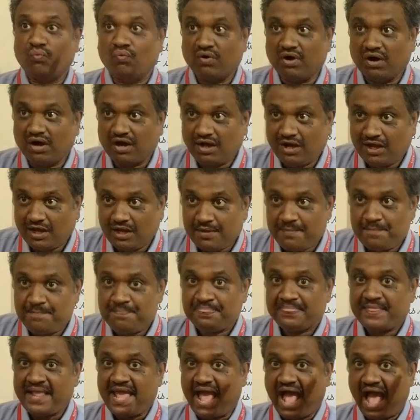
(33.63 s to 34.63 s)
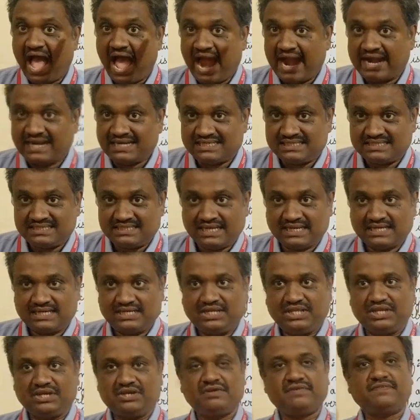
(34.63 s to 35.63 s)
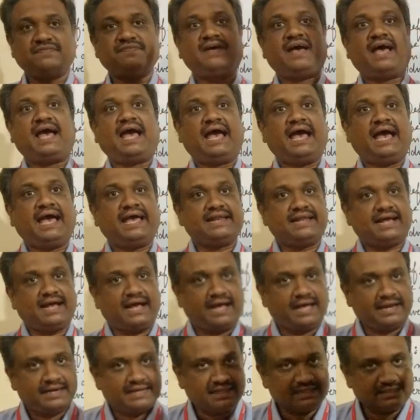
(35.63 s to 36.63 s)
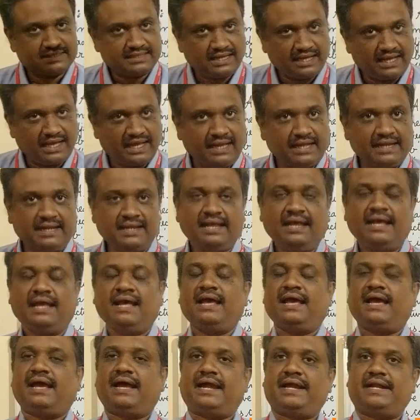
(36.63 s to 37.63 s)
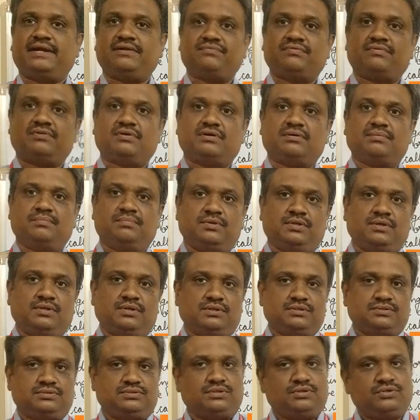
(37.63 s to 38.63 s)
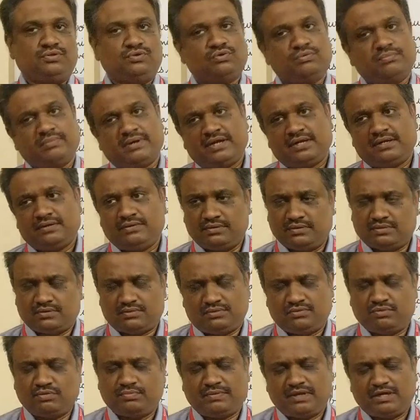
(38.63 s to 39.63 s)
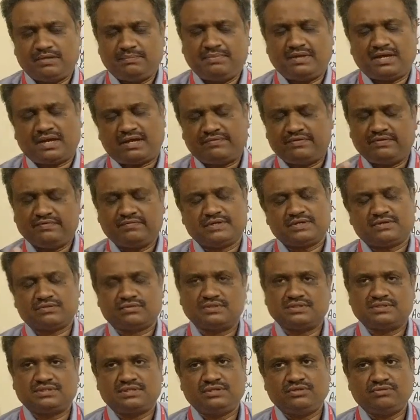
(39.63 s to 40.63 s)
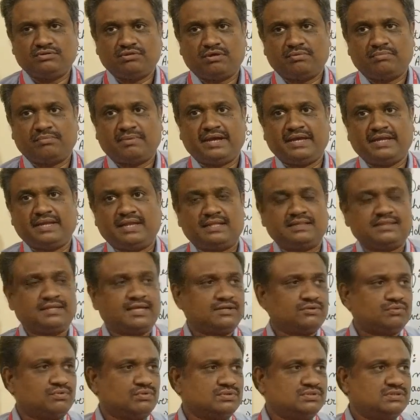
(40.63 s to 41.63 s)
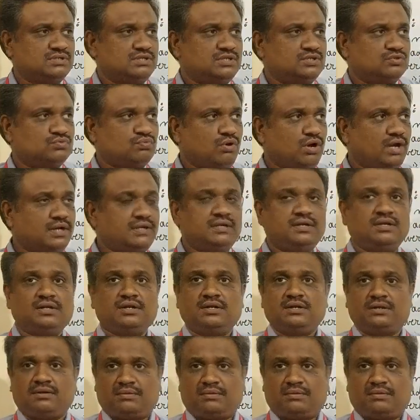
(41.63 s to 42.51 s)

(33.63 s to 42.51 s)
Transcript: Verb, adjective and another adverb. So you might be having one question in your mind, and that question is what?